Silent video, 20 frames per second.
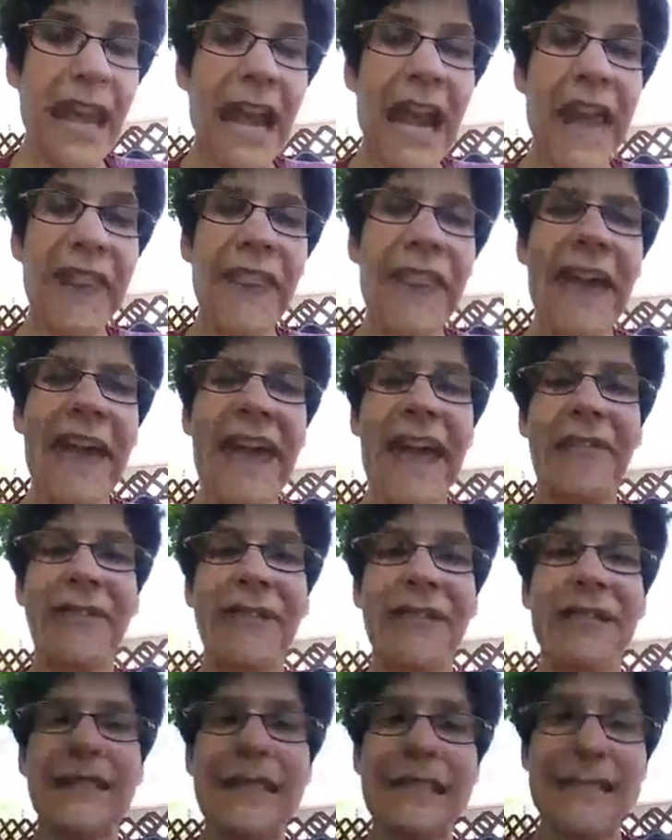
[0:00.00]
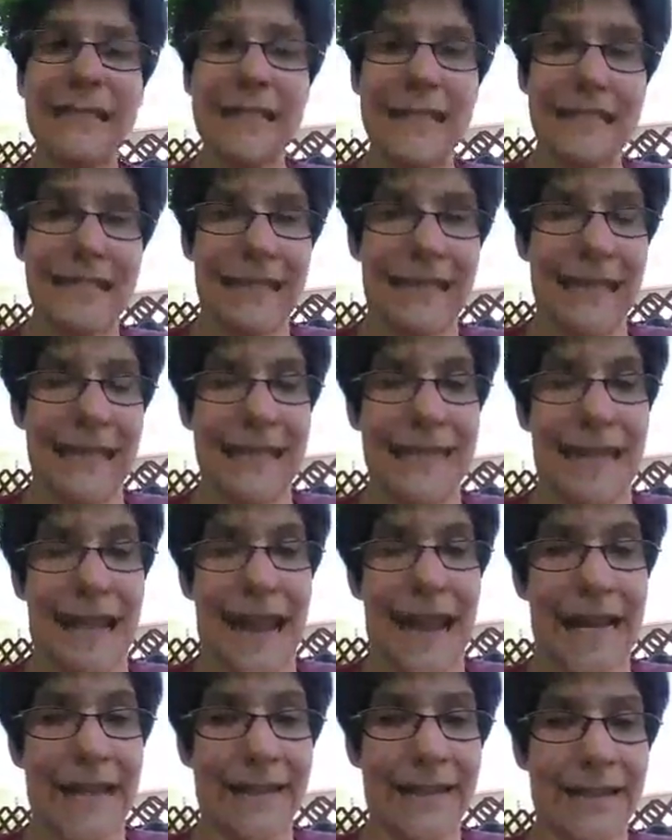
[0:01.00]
And they have to listen to the
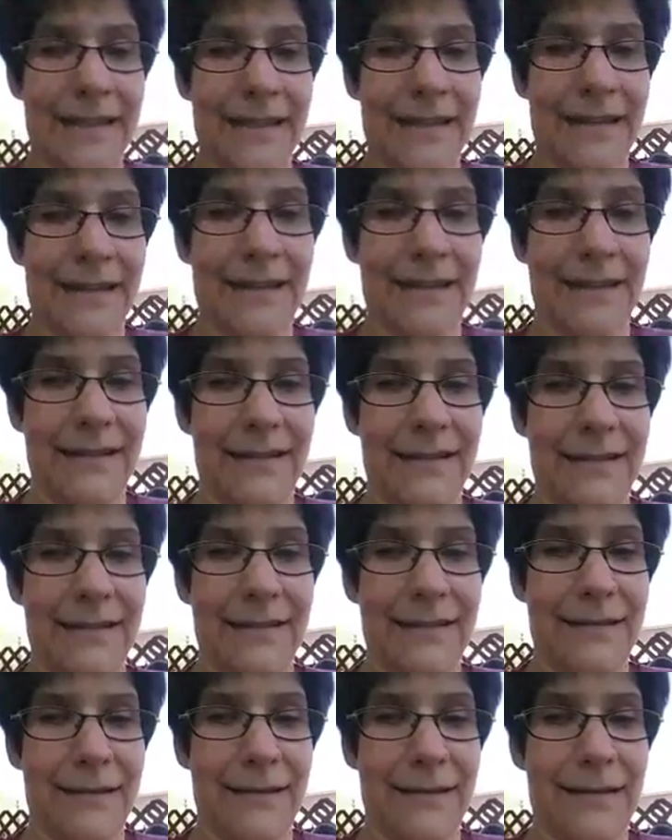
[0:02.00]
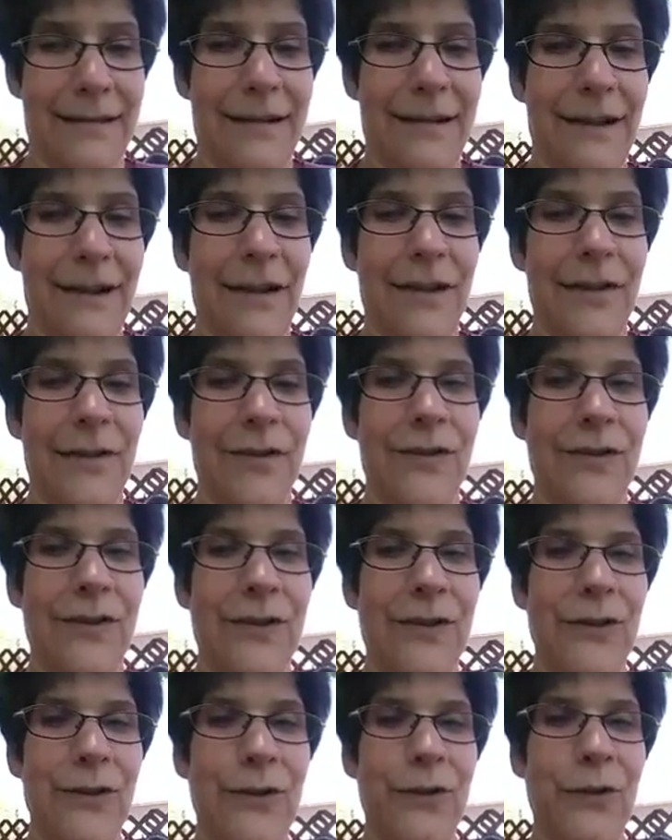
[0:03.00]
task
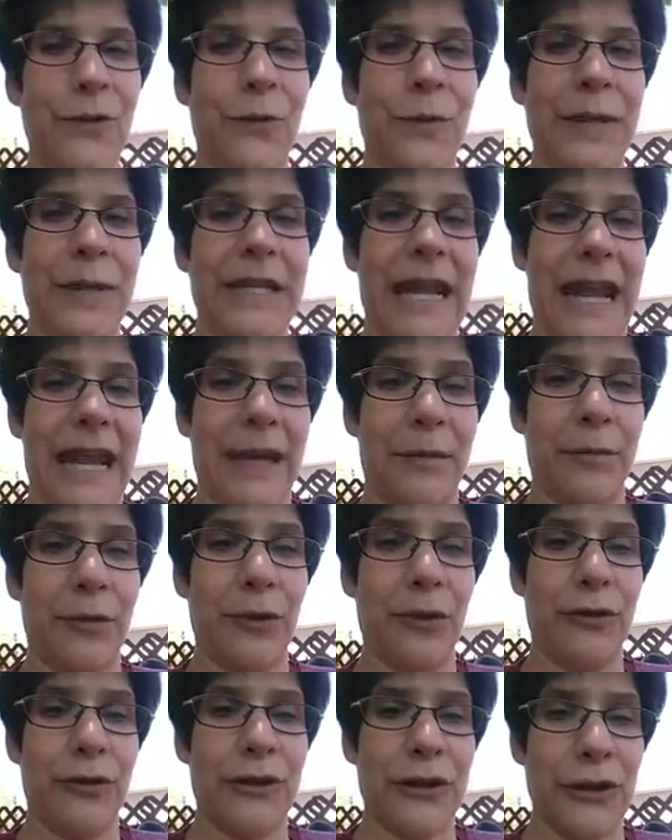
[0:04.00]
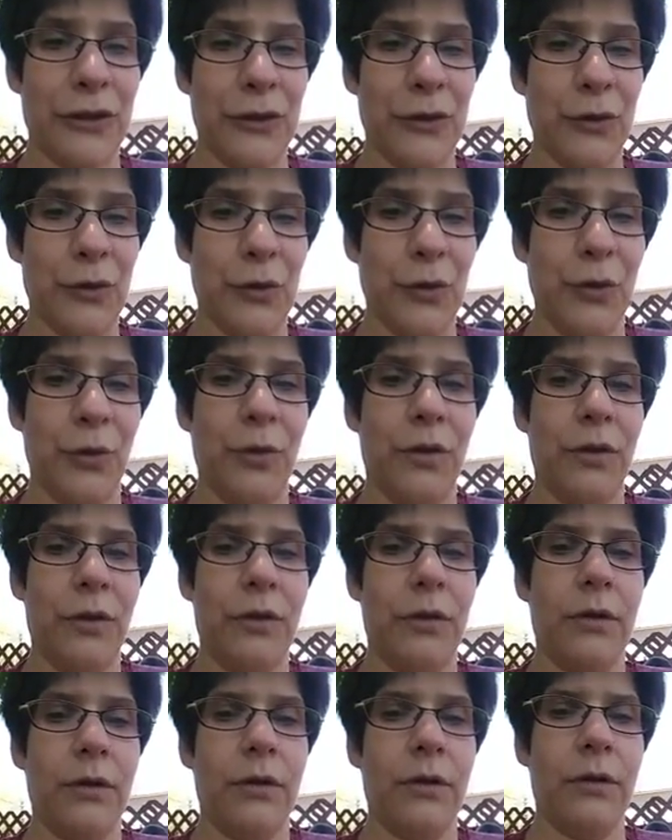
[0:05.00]
to be able to
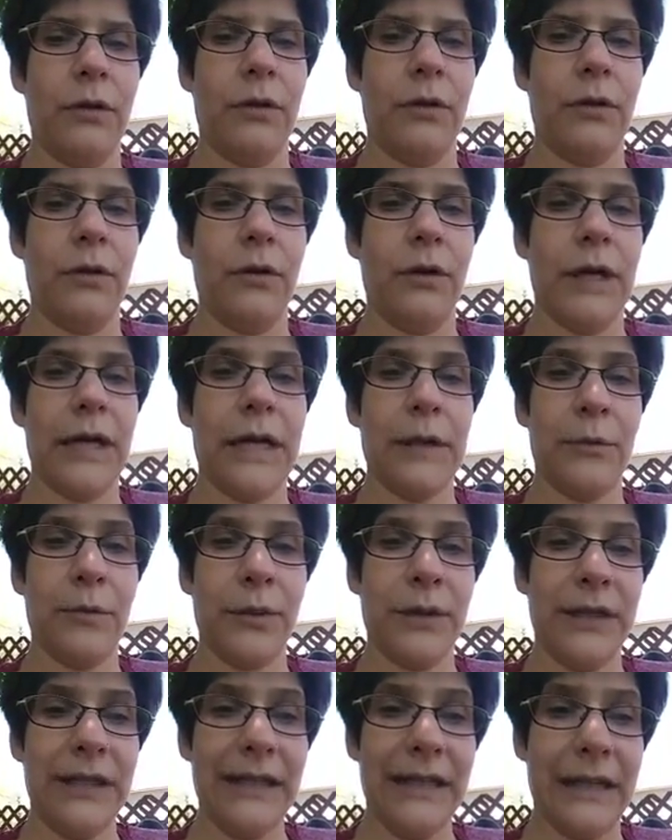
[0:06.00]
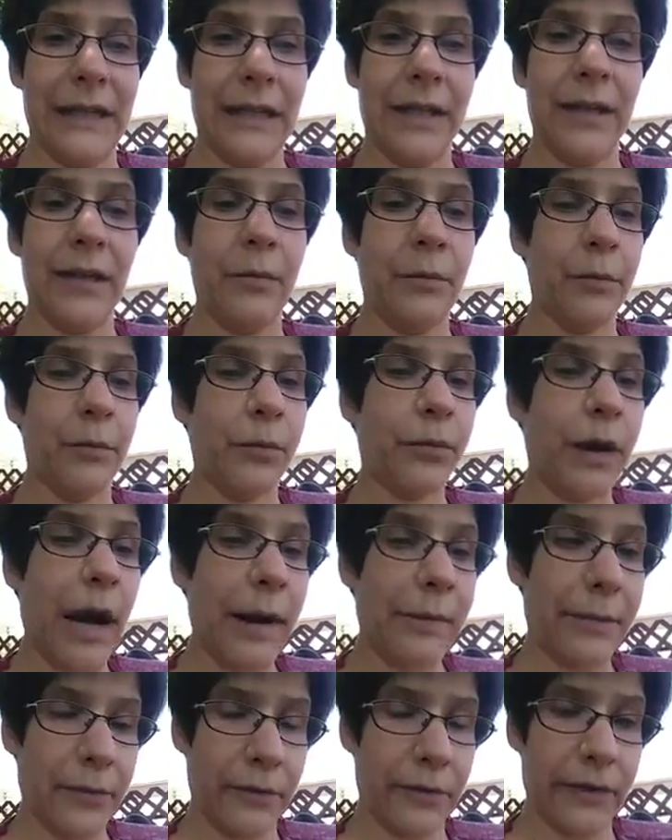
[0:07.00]
complete it
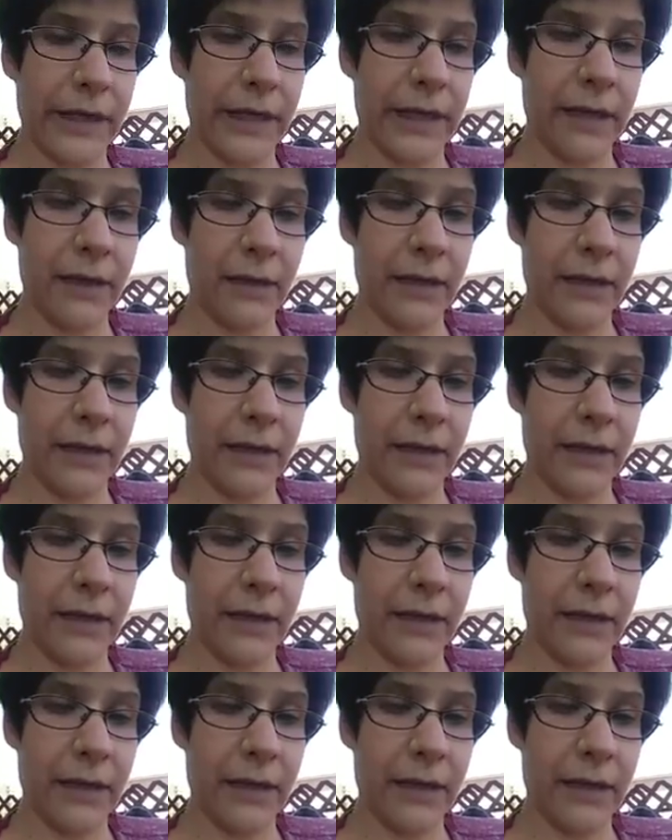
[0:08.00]
properly.